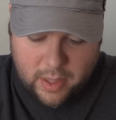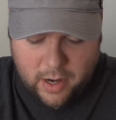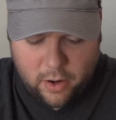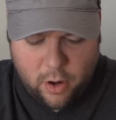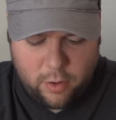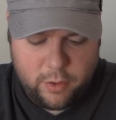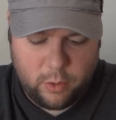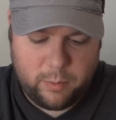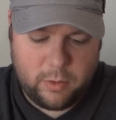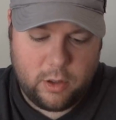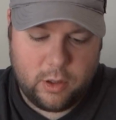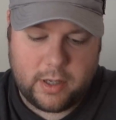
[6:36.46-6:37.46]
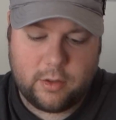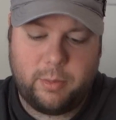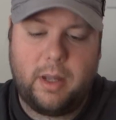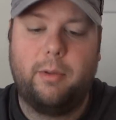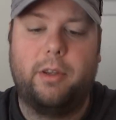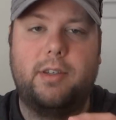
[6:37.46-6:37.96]
don't know if you guys
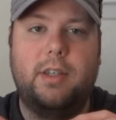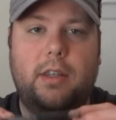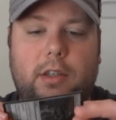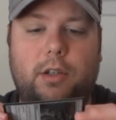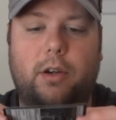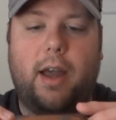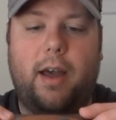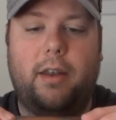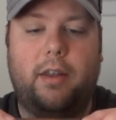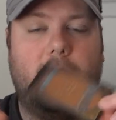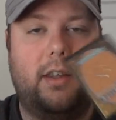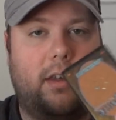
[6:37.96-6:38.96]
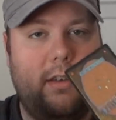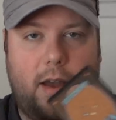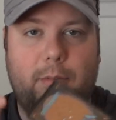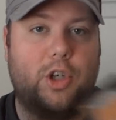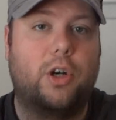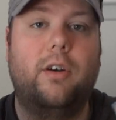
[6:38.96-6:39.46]
will be able to see this or not. Like,
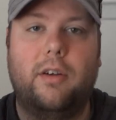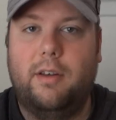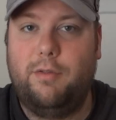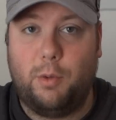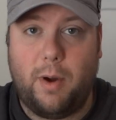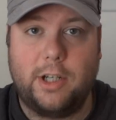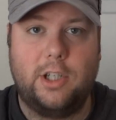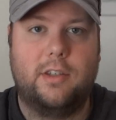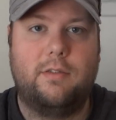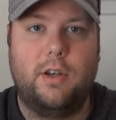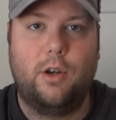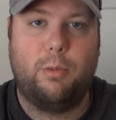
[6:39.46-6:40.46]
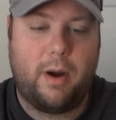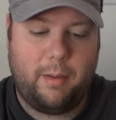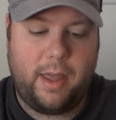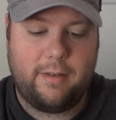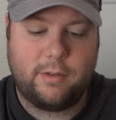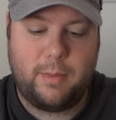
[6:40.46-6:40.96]
I'm sure if you're watching this video, you
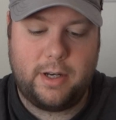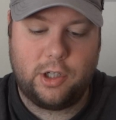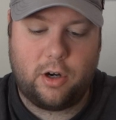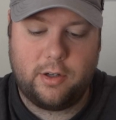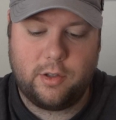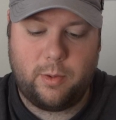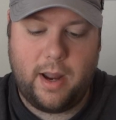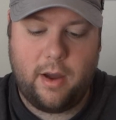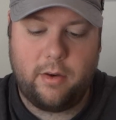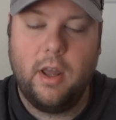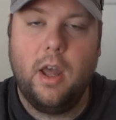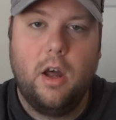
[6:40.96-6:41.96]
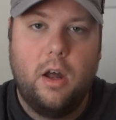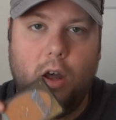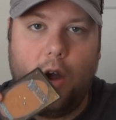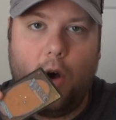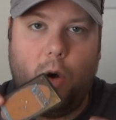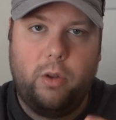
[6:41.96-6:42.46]
probably have some Magic cards around.
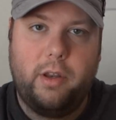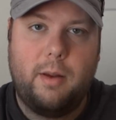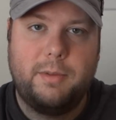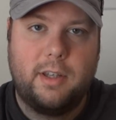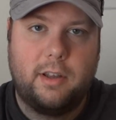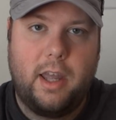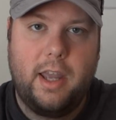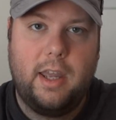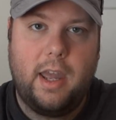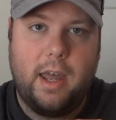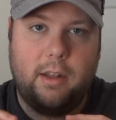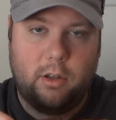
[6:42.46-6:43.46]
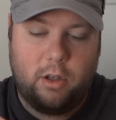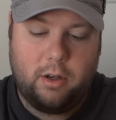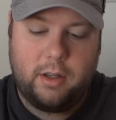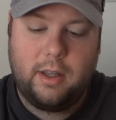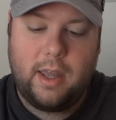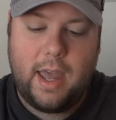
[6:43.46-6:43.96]
Hold it up to the light and
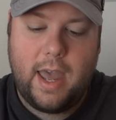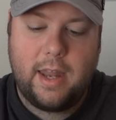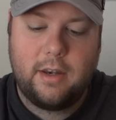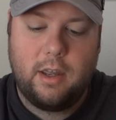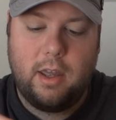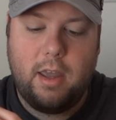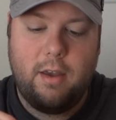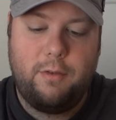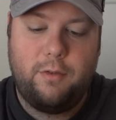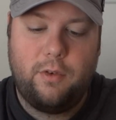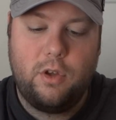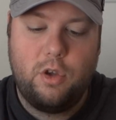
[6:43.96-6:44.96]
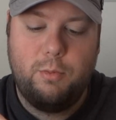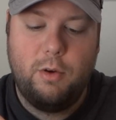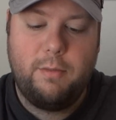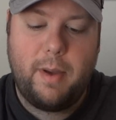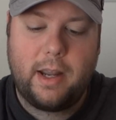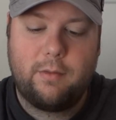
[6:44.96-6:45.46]
look, and if you
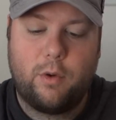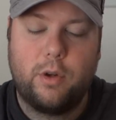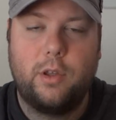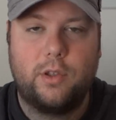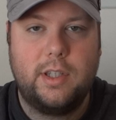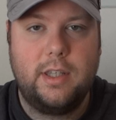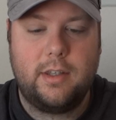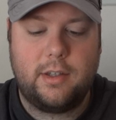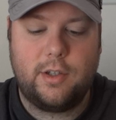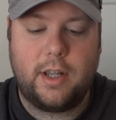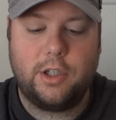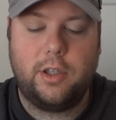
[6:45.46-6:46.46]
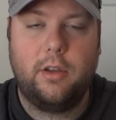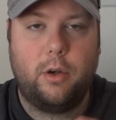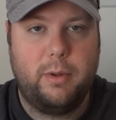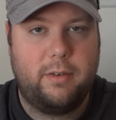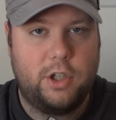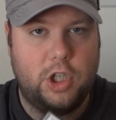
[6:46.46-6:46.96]
move it back and forth, you'll see that there's actually a
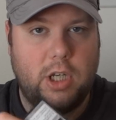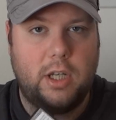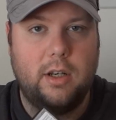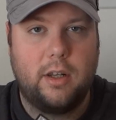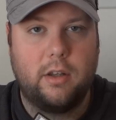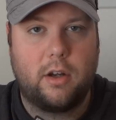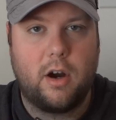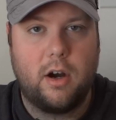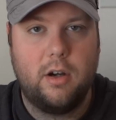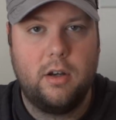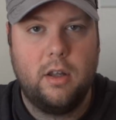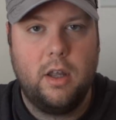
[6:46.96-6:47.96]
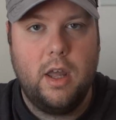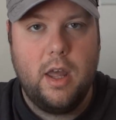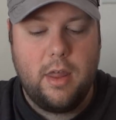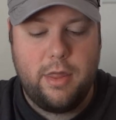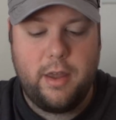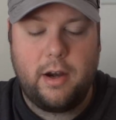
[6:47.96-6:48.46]
little bit of a sheen on the card.
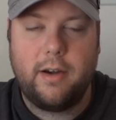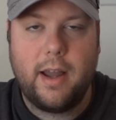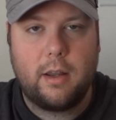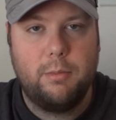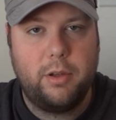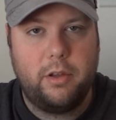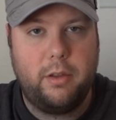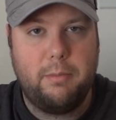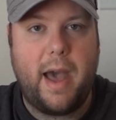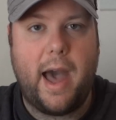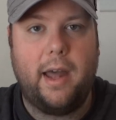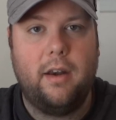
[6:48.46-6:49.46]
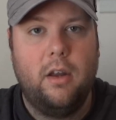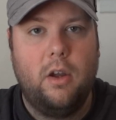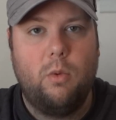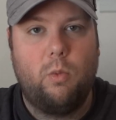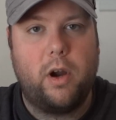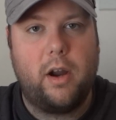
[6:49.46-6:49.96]
They're not completely matte,
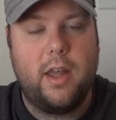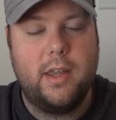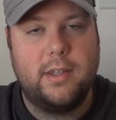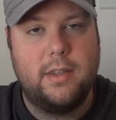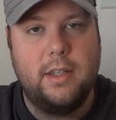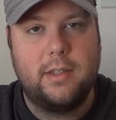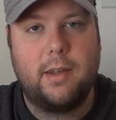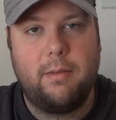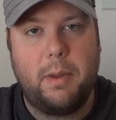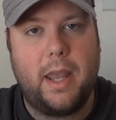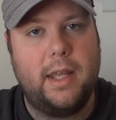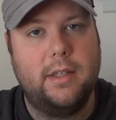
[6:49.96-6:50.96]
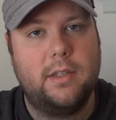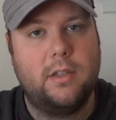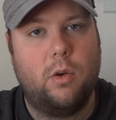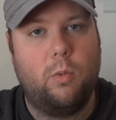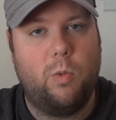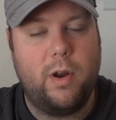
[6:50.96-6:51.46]
whereas these type of
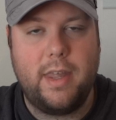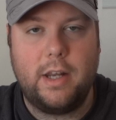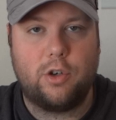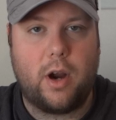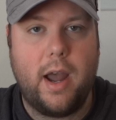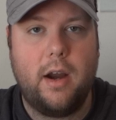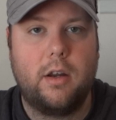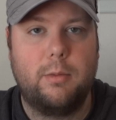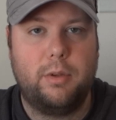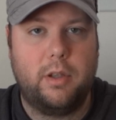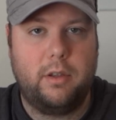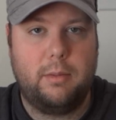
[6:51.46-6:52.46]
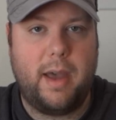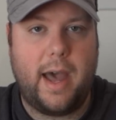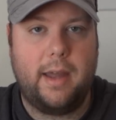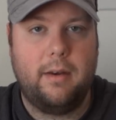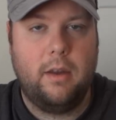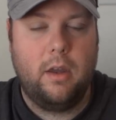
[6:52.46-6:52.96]
paints, when they dry, are completely
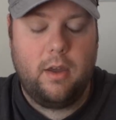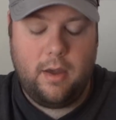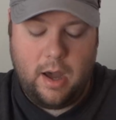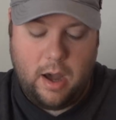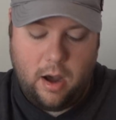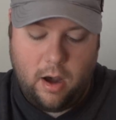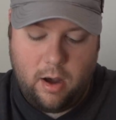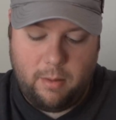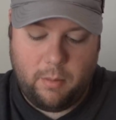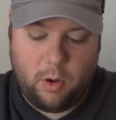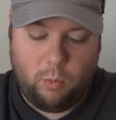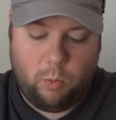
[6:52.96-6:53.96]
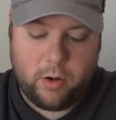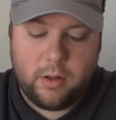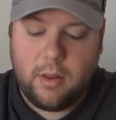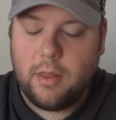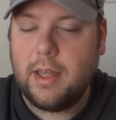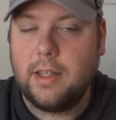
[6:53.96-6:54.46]
matte. One
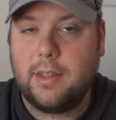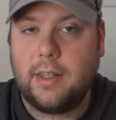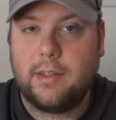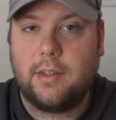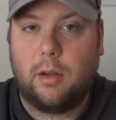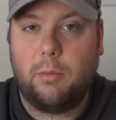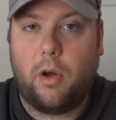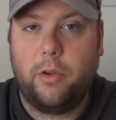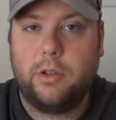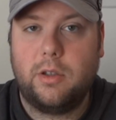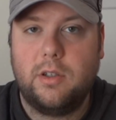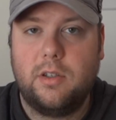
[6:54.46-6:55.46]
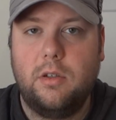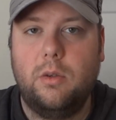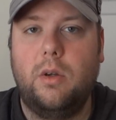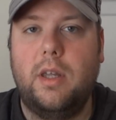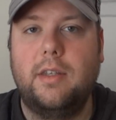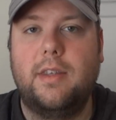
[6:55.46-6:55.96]
of the things that some altarists
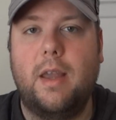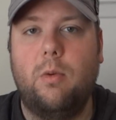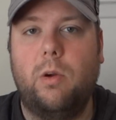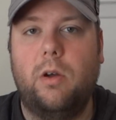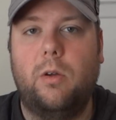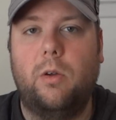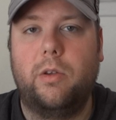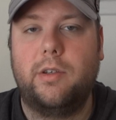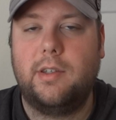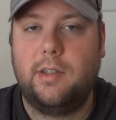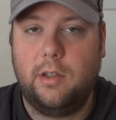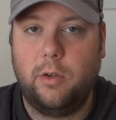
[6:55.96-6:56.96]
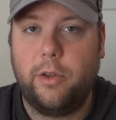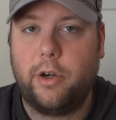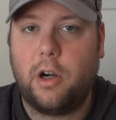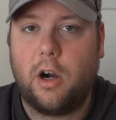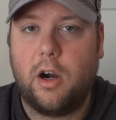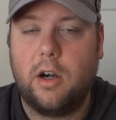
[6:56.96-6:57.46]
do is they will seal
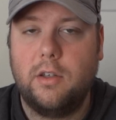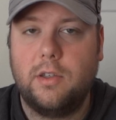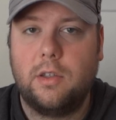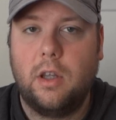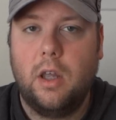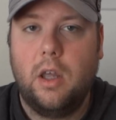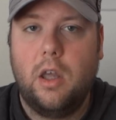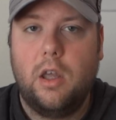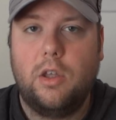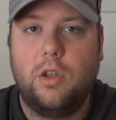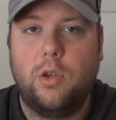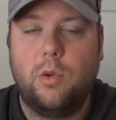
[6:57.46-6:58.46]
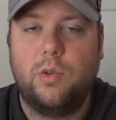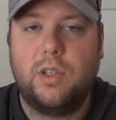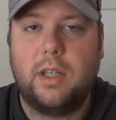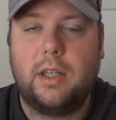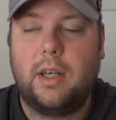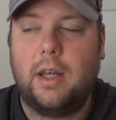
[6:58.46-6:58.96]
their cards
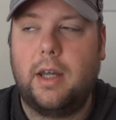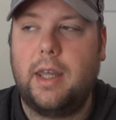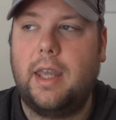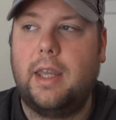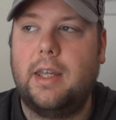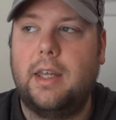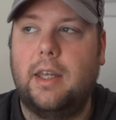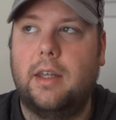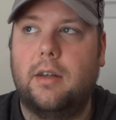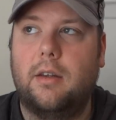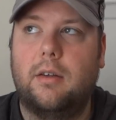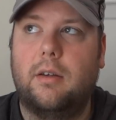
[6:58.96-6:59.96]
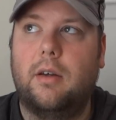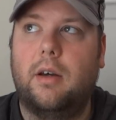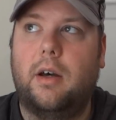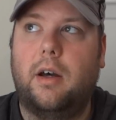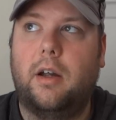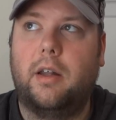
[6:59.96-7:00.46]
using a
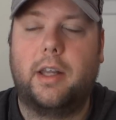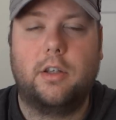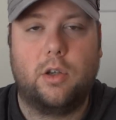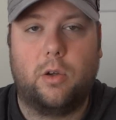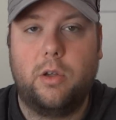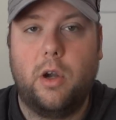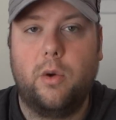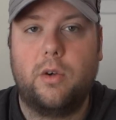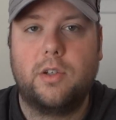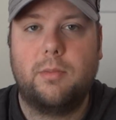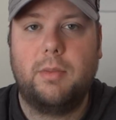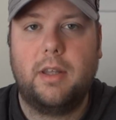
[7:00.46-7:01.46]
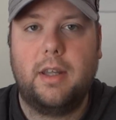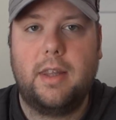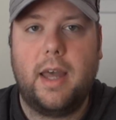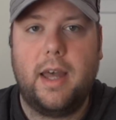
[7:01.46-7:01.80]
like a dull coat or something like